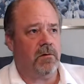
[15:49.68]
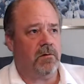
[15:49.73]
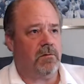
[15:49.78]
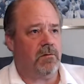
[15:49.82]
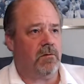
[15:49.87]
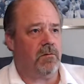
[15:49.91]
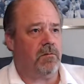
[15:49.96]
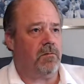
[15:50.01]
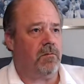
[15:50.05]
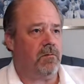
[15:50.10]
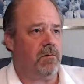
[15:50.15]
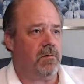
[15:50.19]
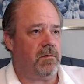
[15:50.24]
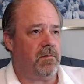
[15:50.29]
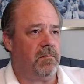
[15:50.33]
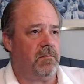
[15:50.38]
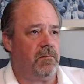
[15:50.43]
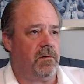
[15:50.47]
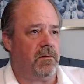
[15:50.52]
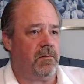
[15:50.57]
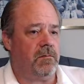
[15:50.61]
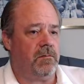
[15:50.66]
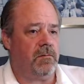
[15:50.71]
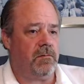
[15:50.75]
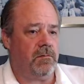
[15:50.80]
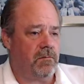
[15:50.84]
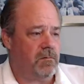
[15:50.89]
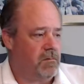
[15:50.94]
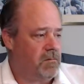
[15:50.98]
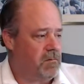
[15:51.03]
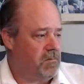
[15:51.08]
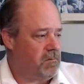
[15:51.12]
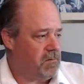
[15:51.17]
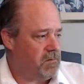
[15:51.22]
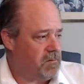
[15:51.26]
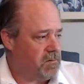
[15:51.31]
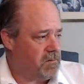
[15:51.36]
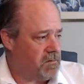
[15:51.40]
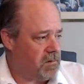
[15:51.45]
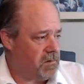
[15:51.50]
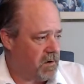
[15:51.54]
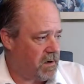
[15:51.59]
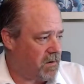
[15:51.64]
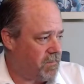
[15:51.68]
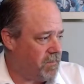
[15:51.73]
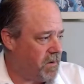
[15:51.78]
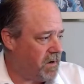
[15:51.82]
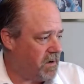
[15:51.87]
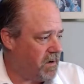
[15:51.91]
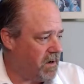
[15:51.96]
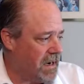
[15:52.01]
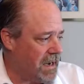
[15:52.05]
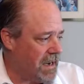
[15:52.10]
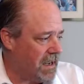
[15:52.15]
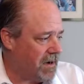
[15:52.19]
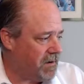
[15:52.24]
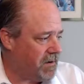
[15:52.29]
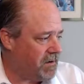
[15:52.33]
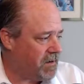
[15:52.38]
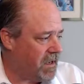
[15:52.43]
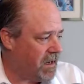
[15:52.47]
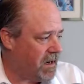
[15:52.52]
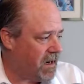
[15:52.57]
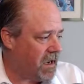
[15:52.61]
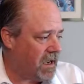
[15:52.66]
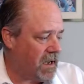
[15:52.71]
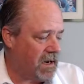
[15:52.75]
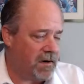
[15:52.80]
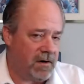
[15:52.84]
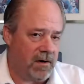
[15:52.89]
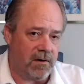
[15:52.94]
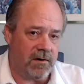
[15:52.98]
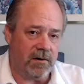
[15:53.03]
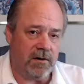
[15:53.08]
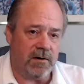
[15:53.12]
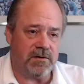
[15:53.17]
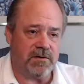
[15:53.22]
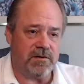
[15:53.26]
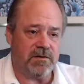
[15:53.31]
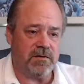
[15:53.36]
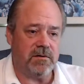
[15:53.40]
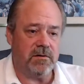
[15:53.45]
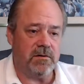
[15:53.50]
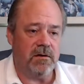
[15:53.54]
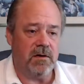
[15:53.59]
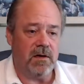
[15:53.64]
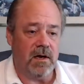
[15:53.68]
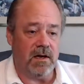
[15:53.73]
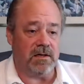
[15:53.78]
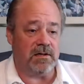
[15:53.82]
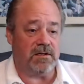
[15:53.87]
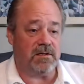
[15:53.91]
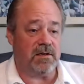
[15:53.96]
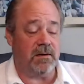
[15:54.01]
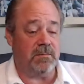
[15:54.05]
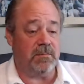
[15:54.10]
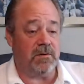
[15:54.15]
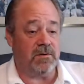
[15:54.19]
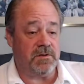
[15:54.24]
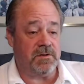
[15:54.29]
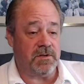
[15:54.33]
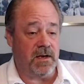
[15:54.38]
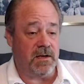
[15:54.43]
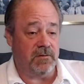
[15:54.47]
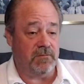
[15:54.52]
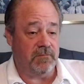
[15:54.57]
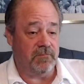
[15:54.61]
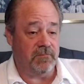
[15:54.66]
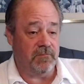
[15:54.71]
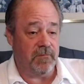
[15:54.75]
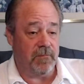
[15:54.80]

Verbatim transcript: So we'll, we'll talk about adding that on here as as time goes on.